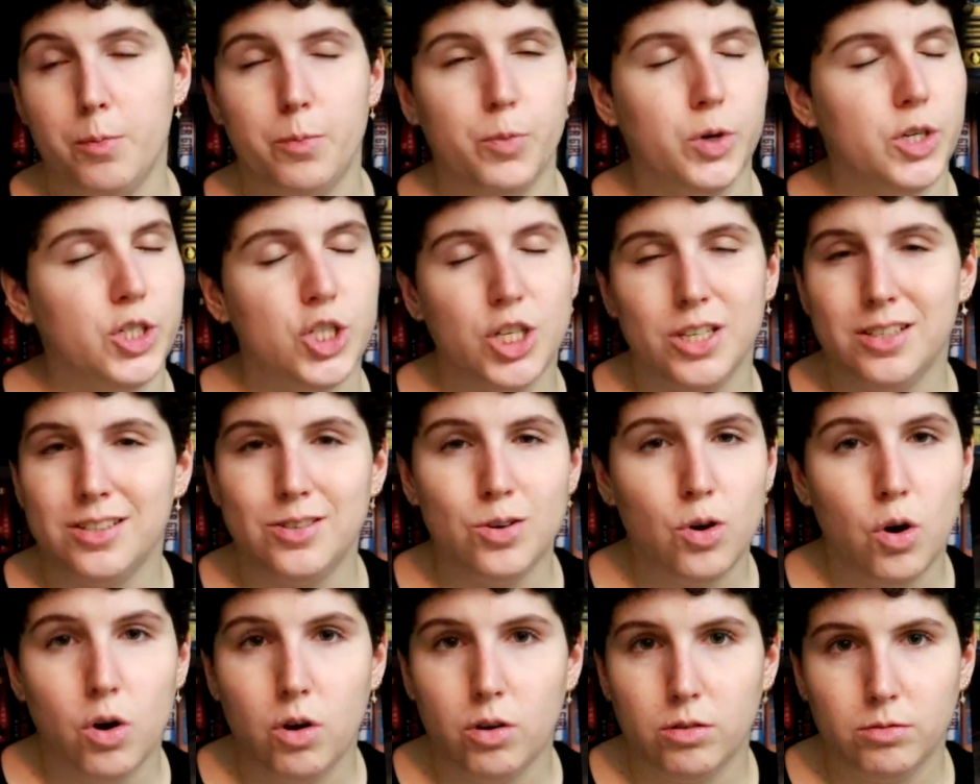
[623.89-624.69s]
which is
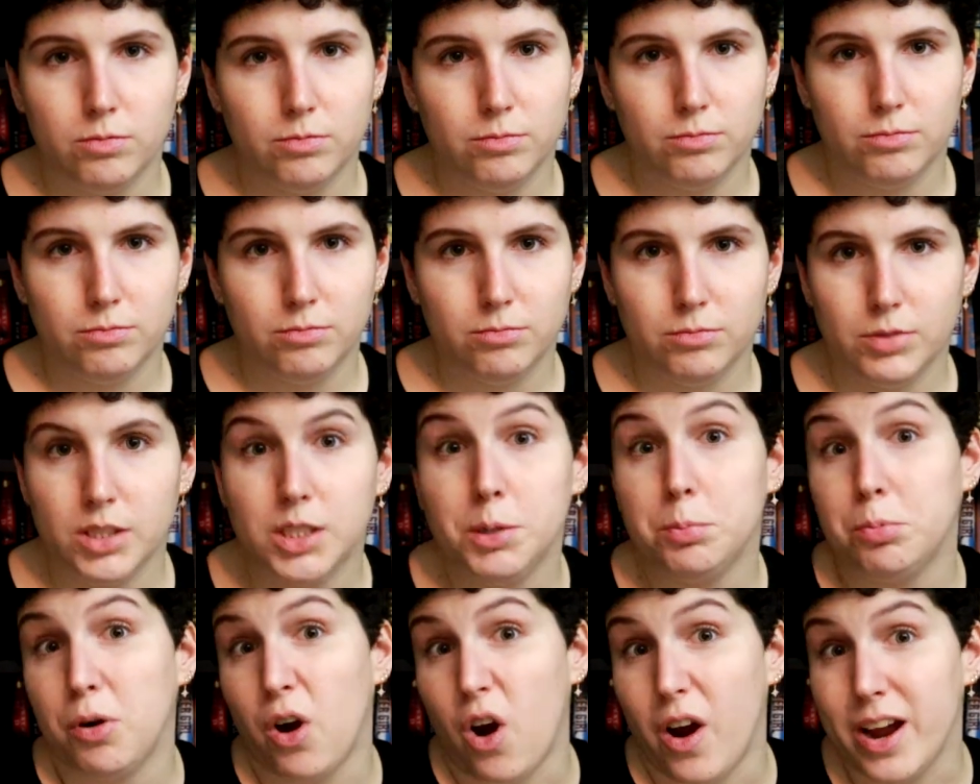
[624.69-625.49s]
not
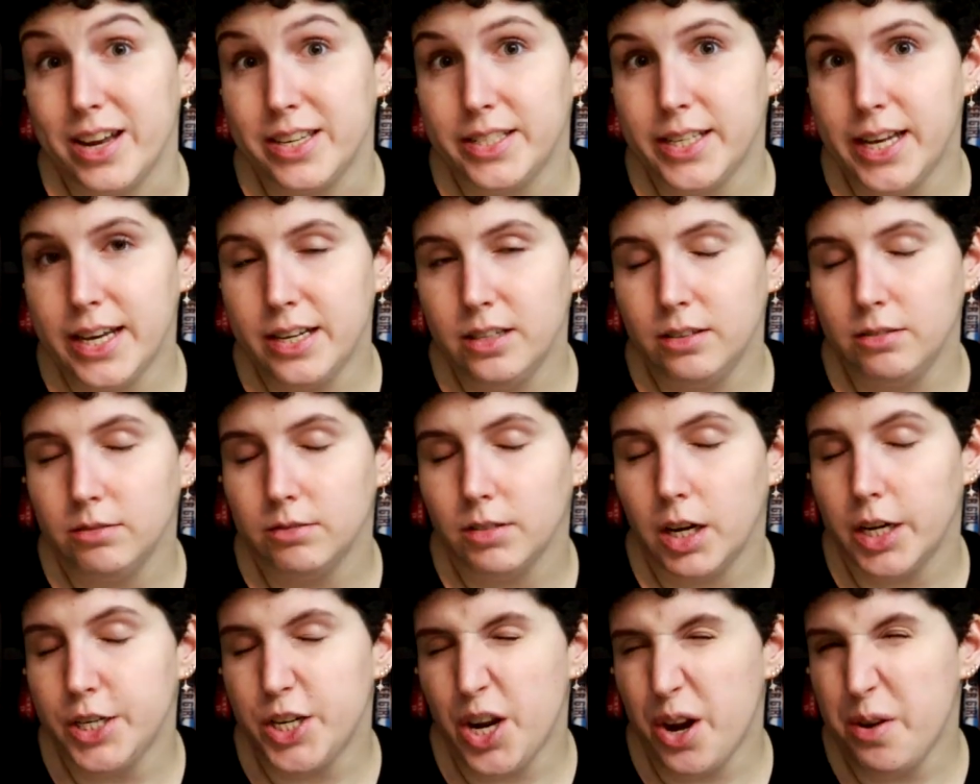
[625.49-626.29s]
surprising,
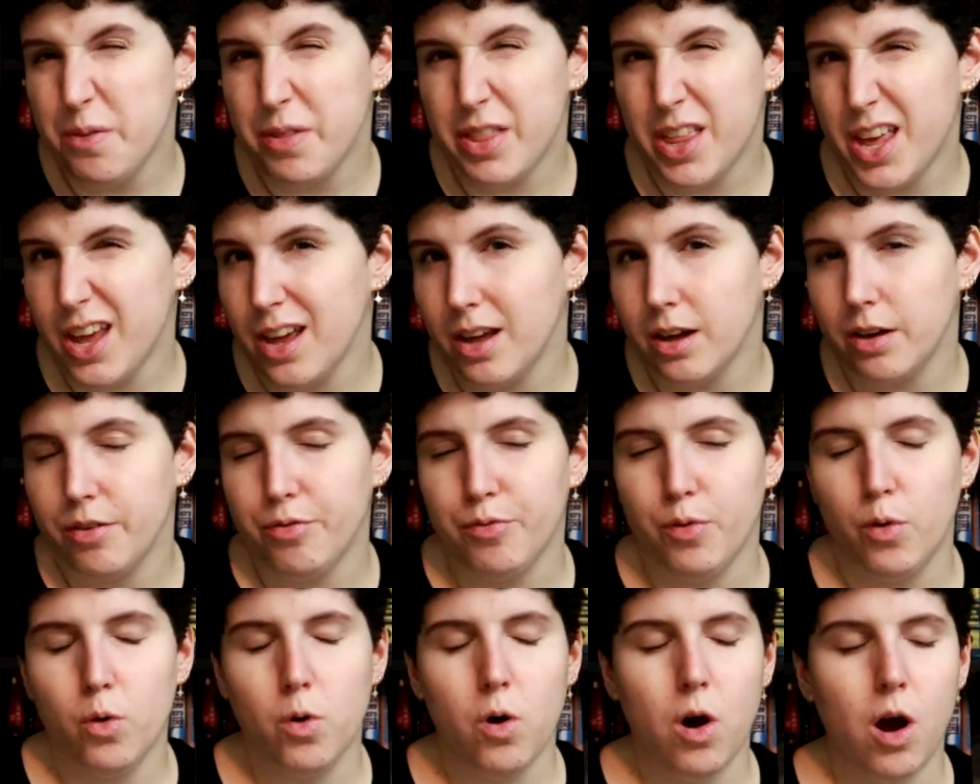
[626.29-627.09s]
I don't think,
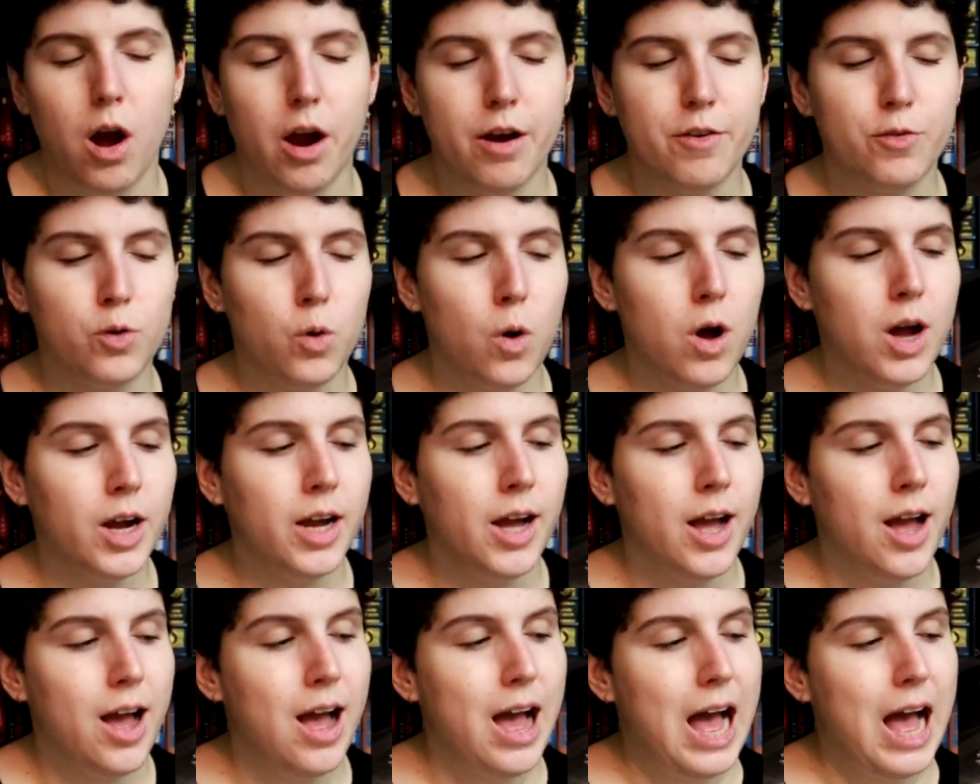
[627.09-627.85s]
for R.F. Kuang.